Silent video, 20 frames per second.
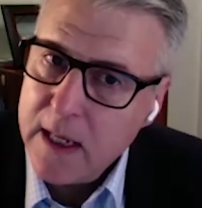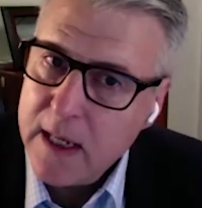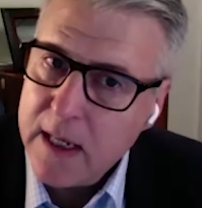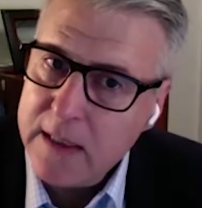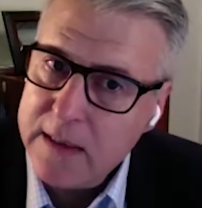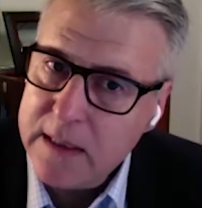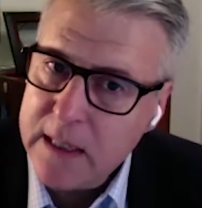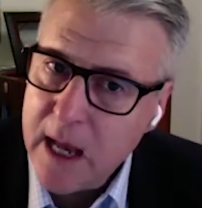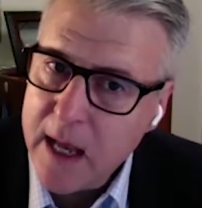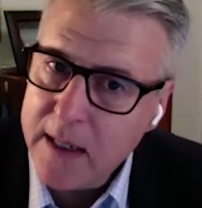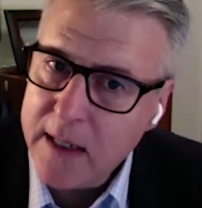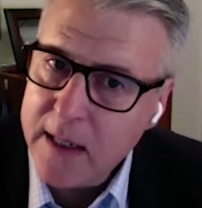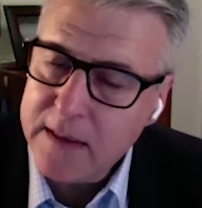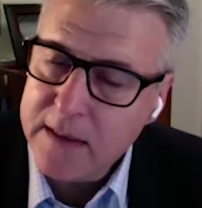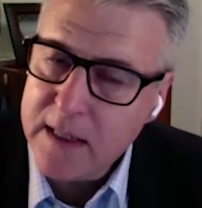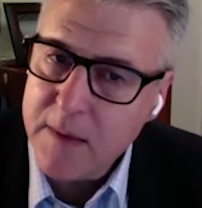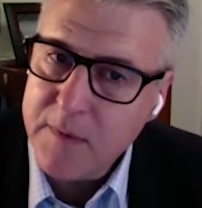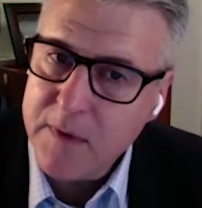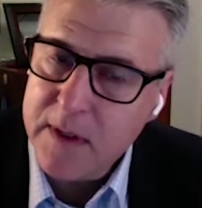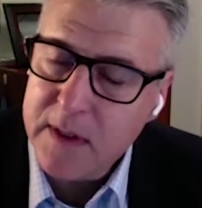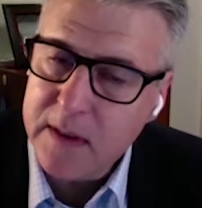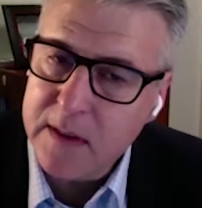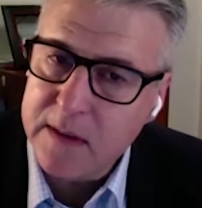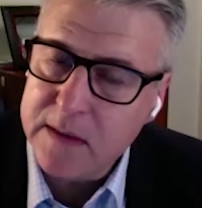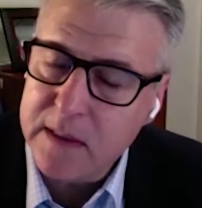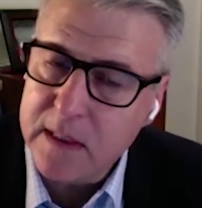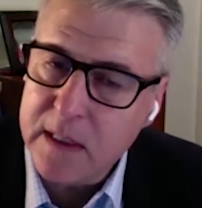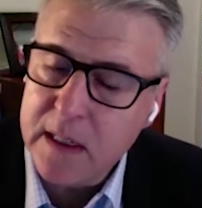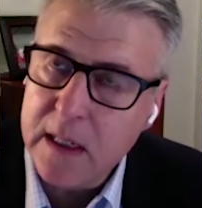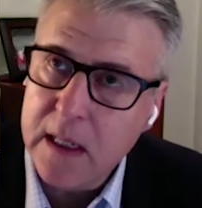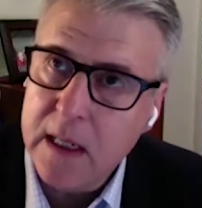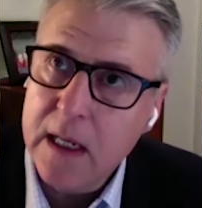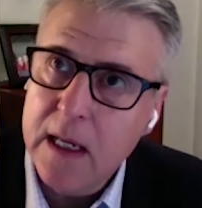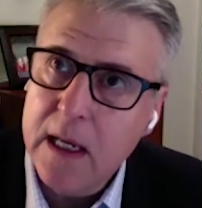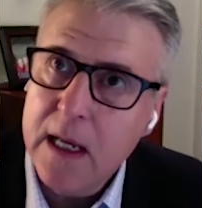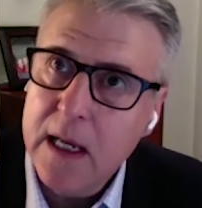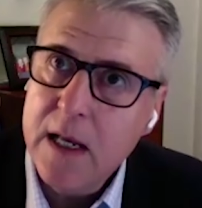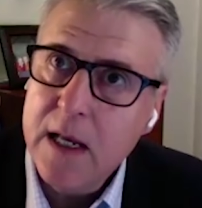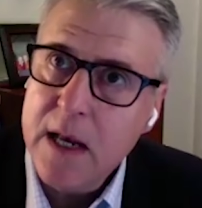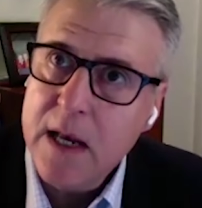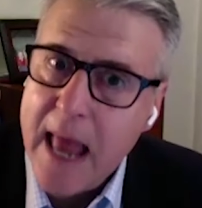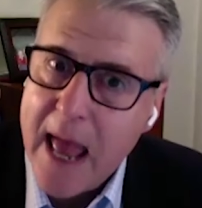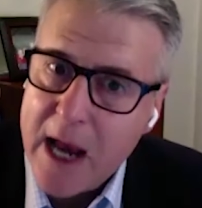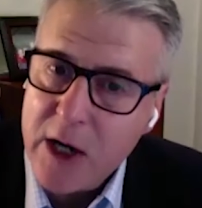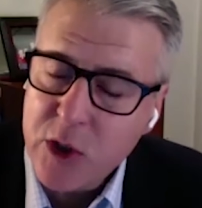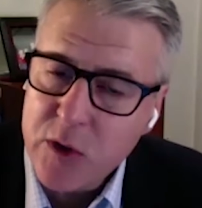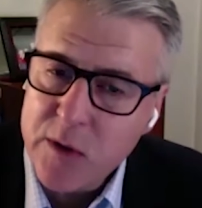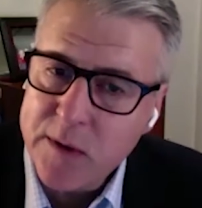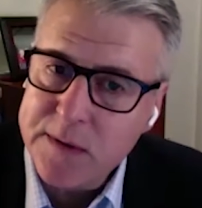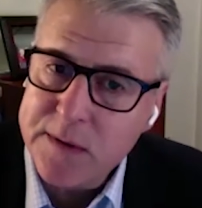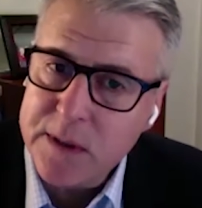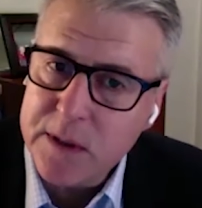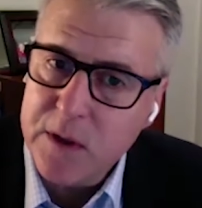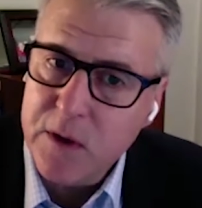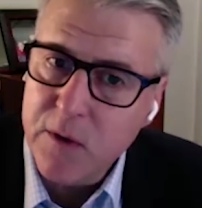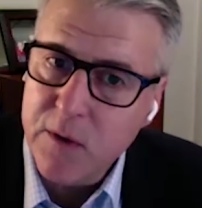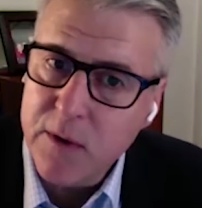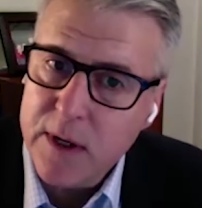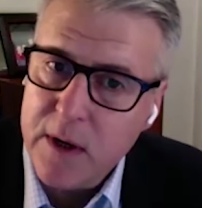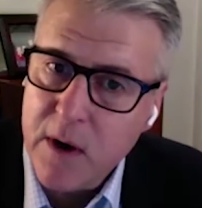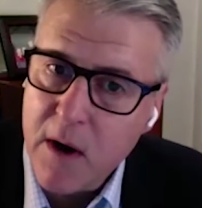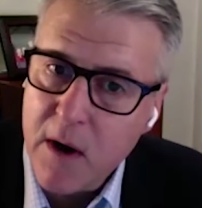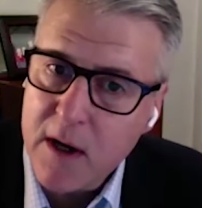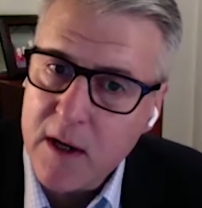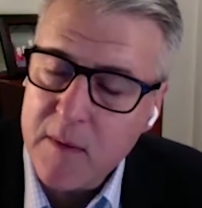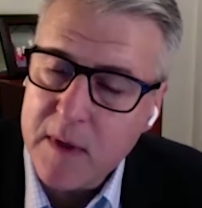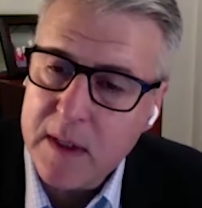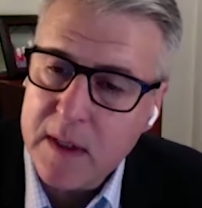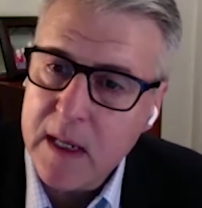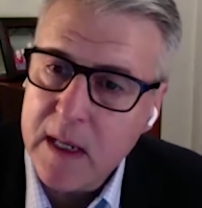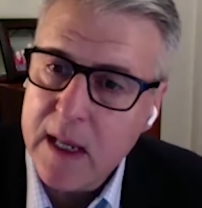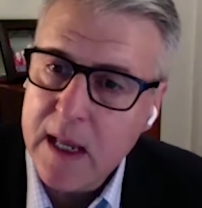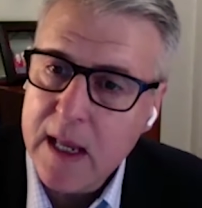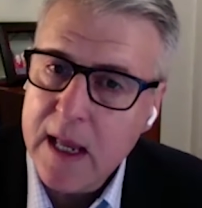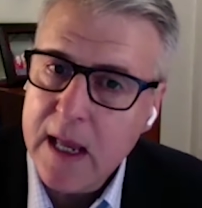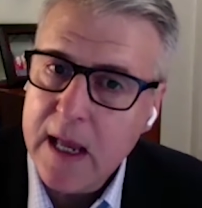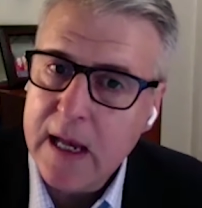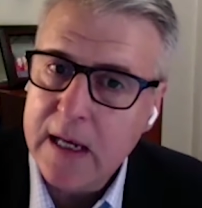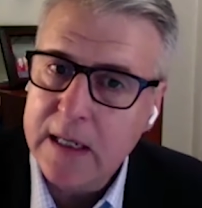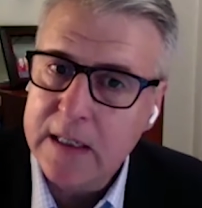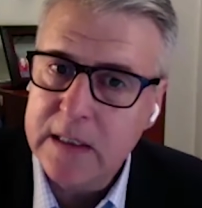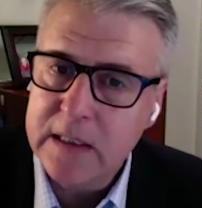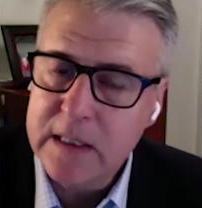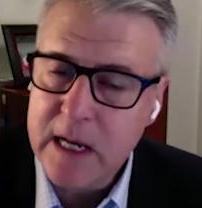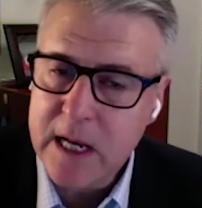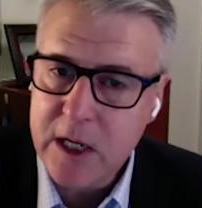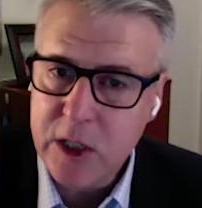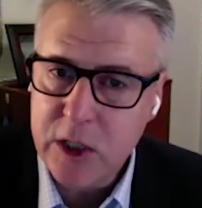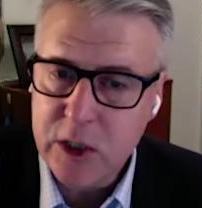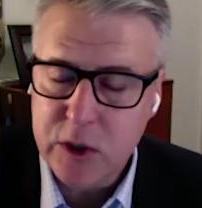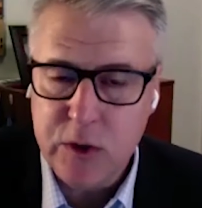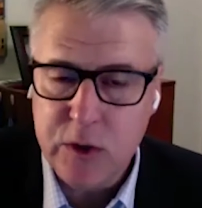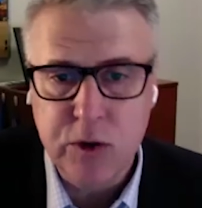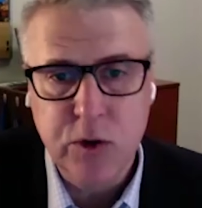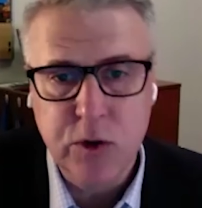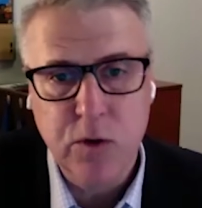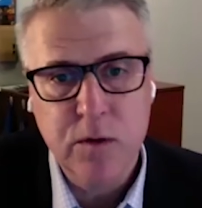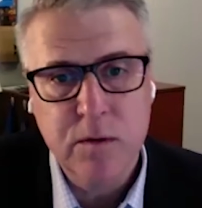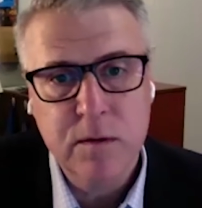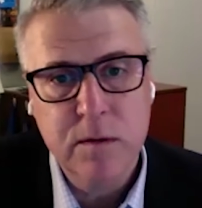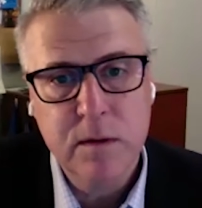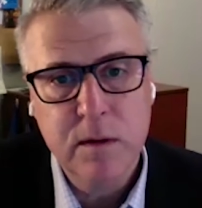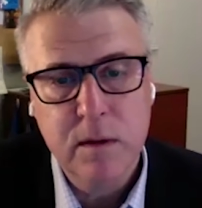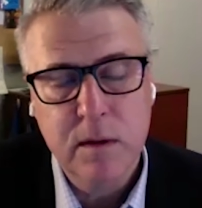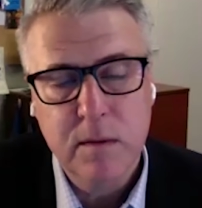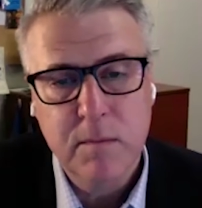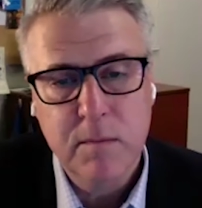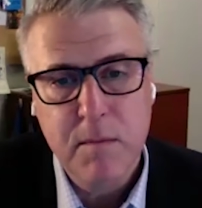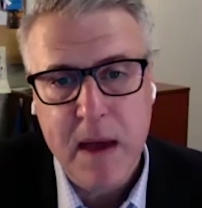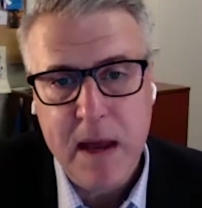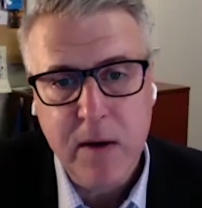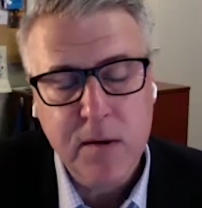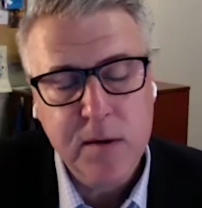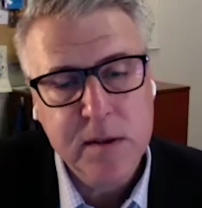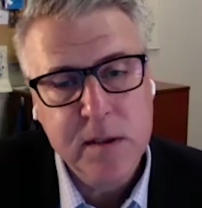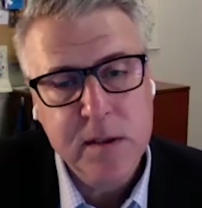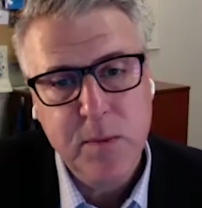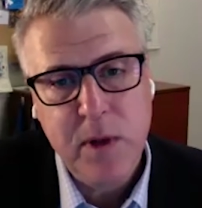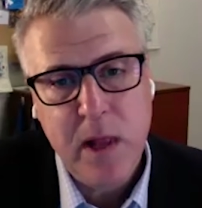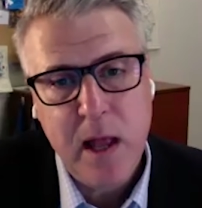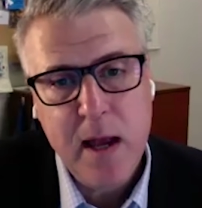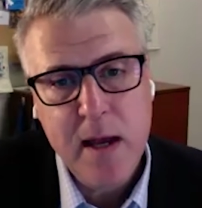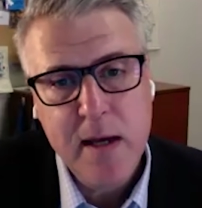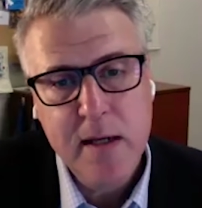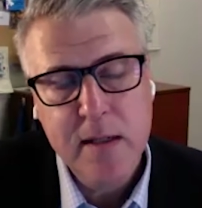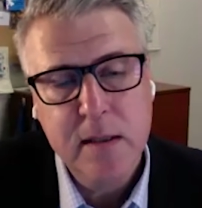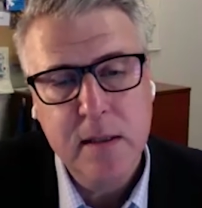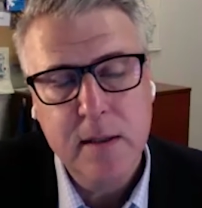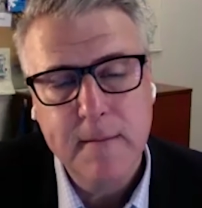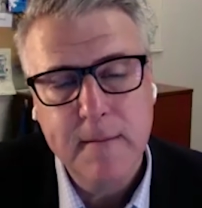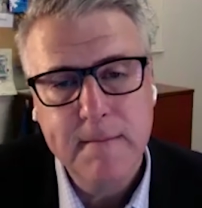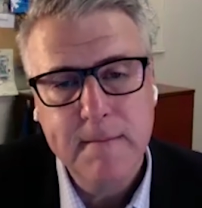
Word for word: Is he onto something? Does the national security argument extend to certain medical supplies?